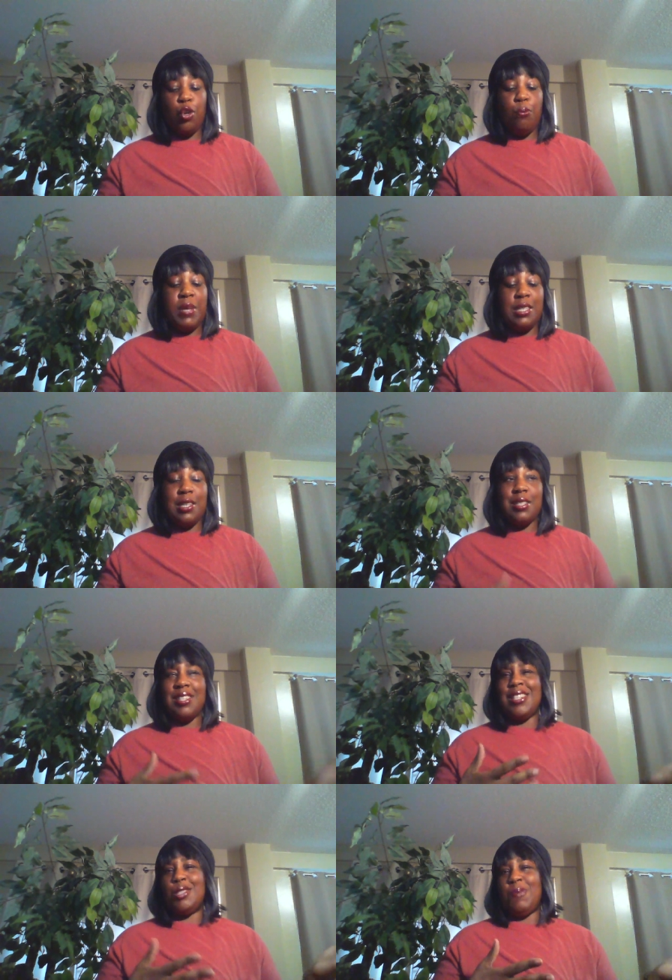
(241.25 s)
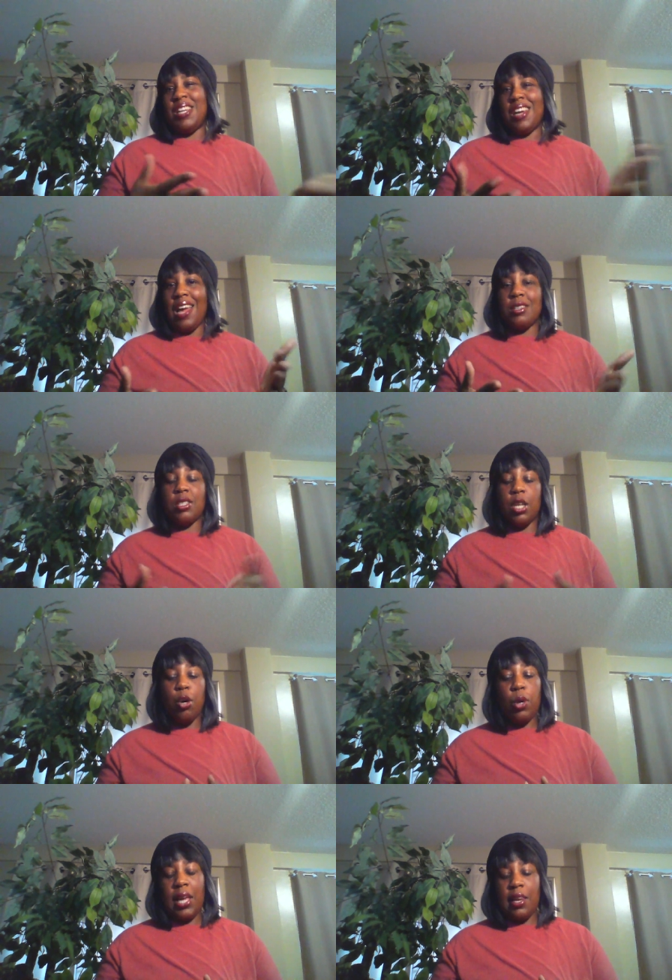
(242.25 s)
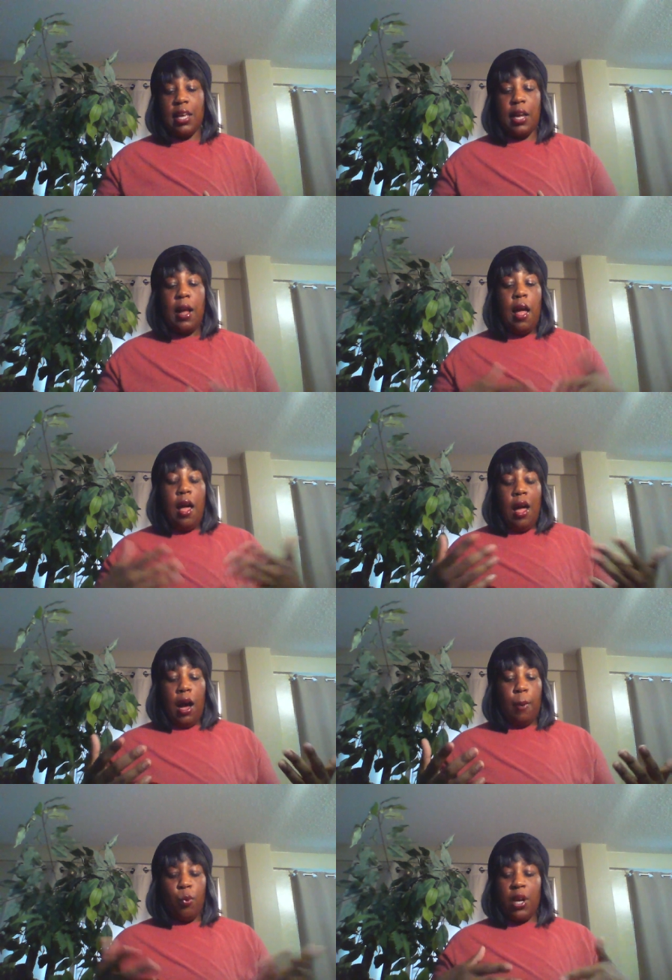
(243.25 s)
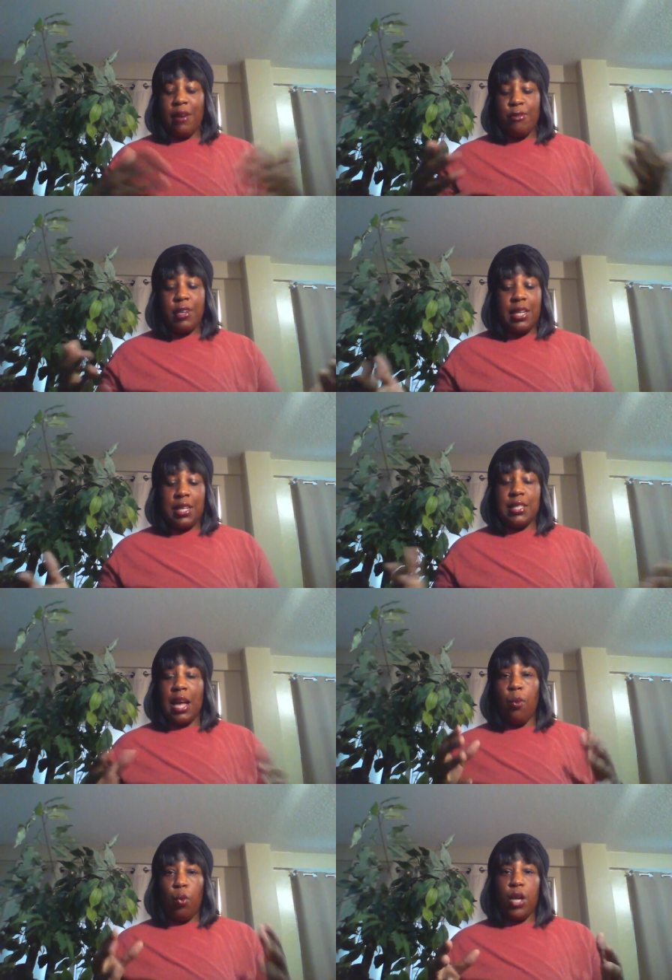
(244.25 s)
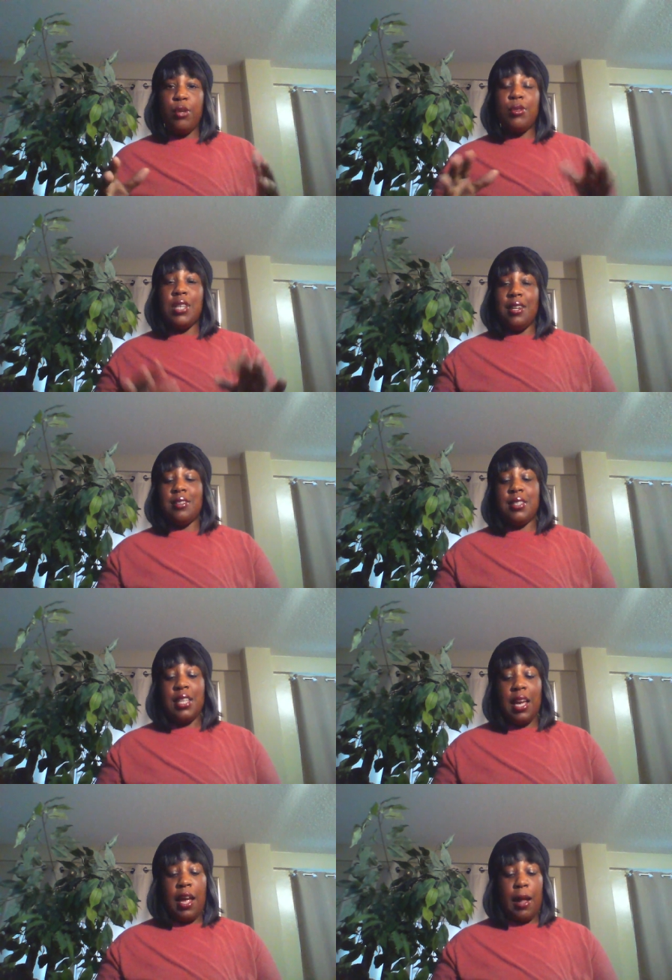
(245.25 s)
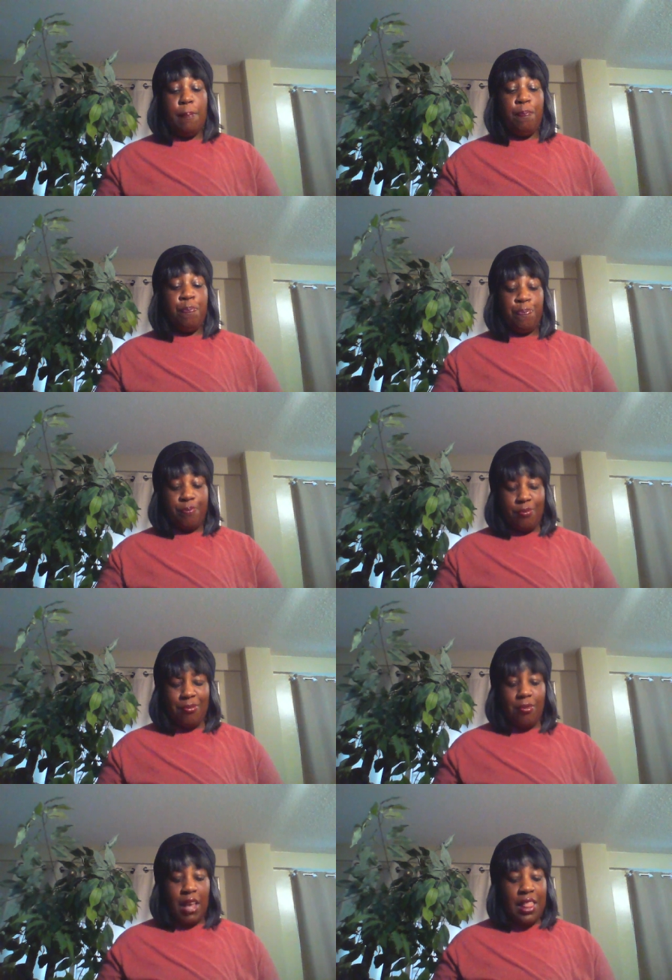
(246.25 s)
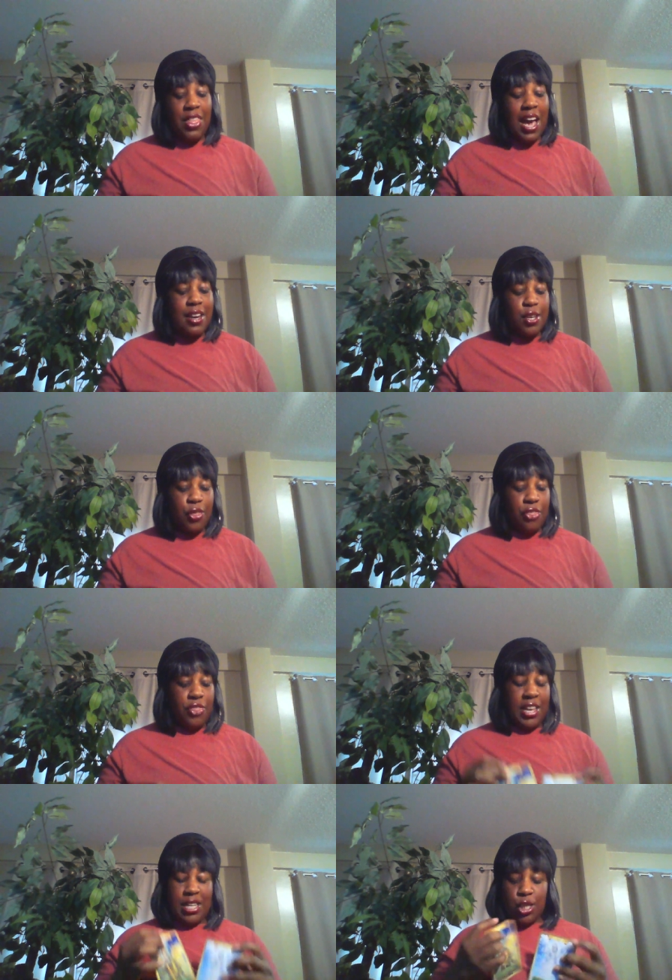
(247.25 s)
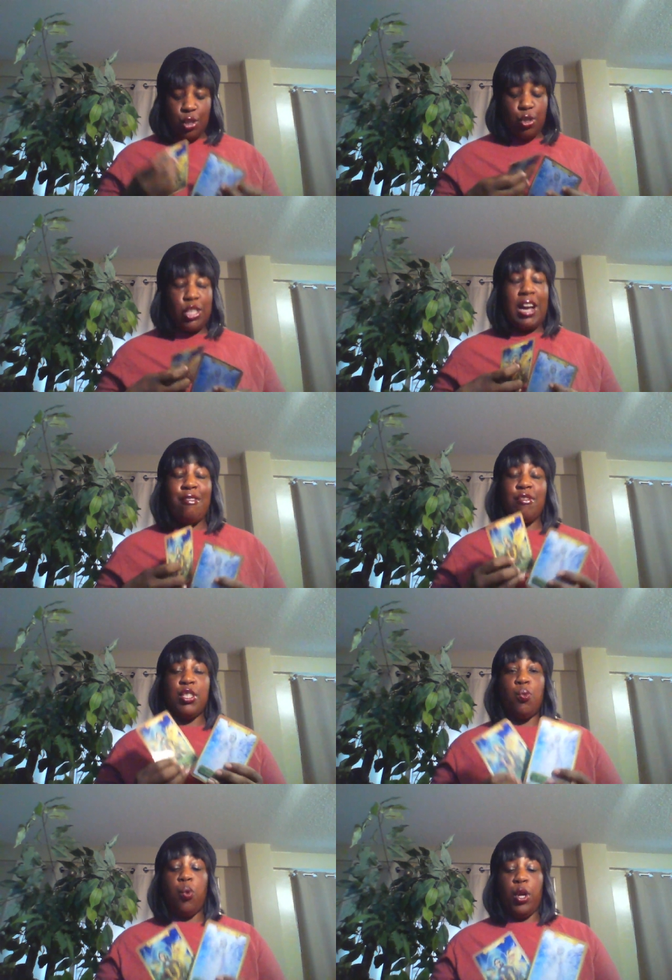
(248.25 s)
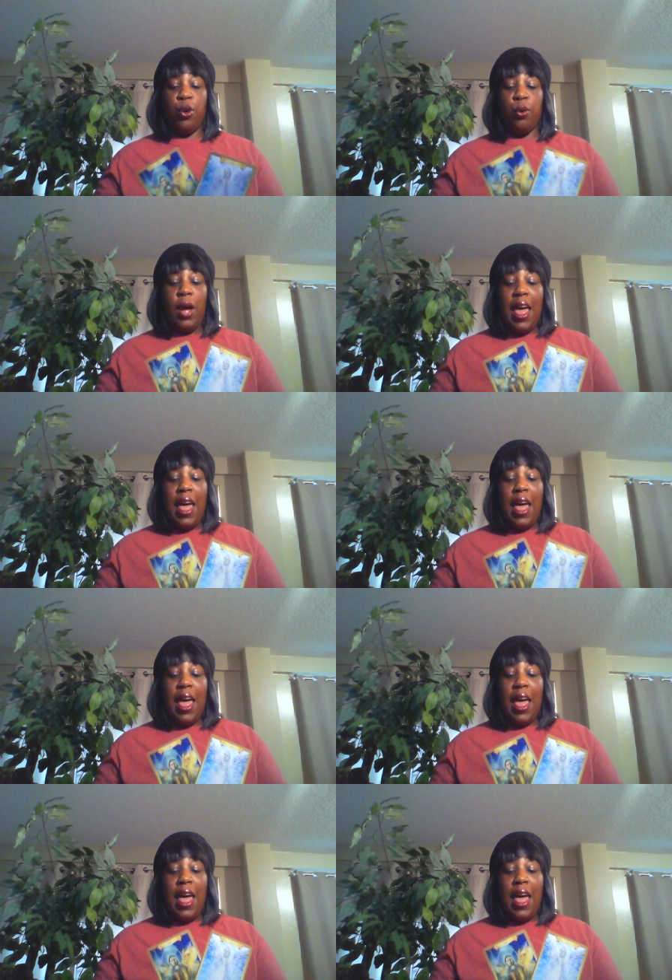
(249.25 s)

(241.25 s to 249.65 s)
a new business and it's been kind of slow lately, um, whatever it is, I want you to understand that these two chakras will